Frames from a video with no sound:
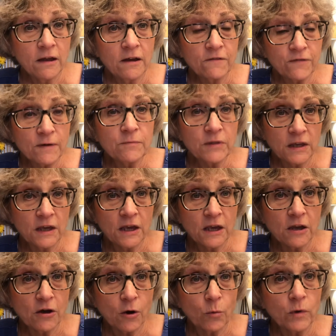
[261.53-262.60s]
from the
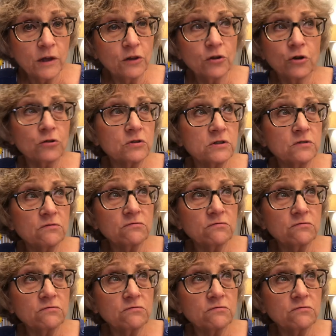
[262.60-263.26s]
ego, we learn to